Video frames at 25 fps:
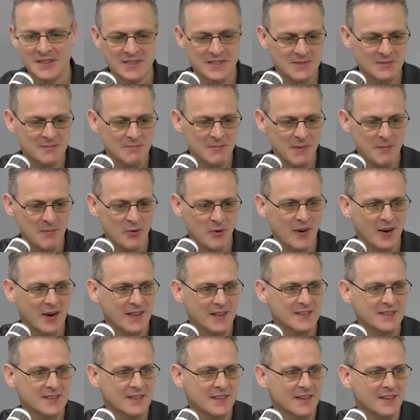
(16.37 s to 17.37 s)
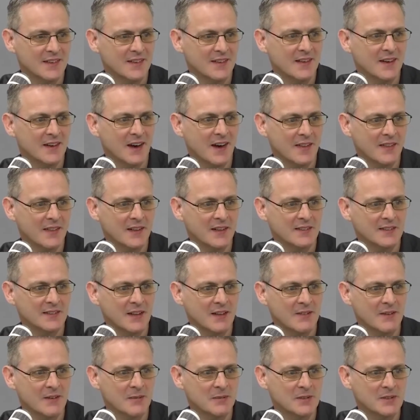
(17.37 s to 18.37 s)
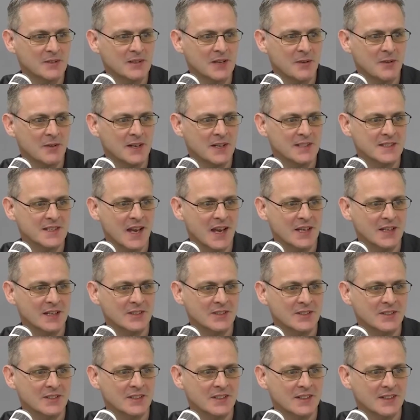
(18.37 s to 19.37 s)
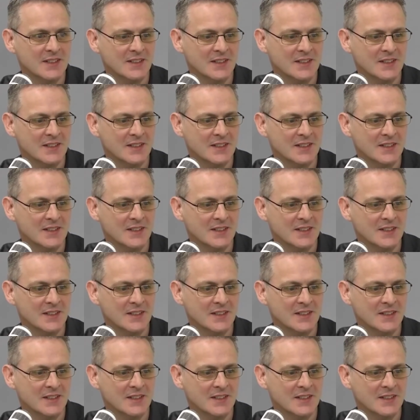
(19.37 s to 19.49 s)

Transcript: this Memorex? I think Derek was showing his age.